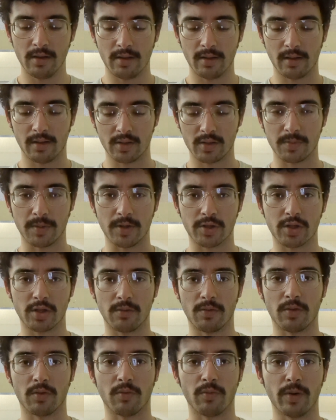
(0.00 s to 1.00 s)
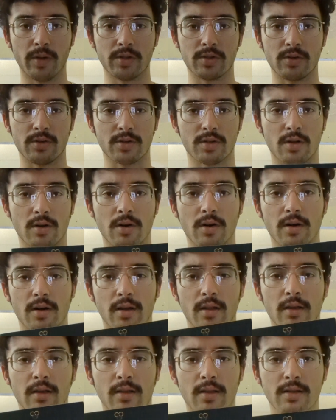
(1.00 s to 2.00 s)
And especially with Winter's Heart,
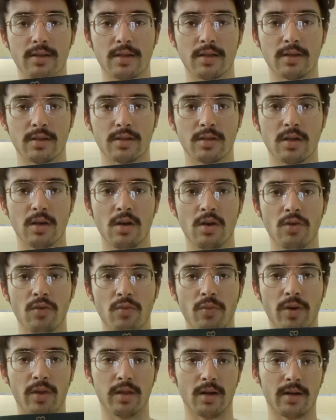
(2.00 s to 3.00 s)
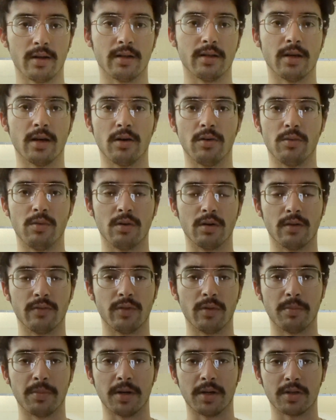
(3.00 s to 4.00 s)
I think this is without a doubt one of
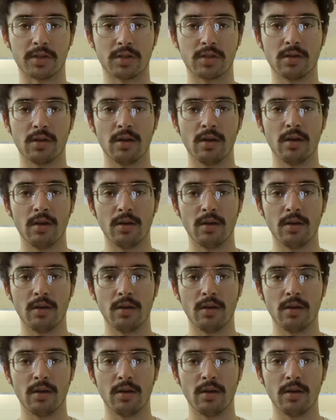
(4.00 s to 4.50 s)
the best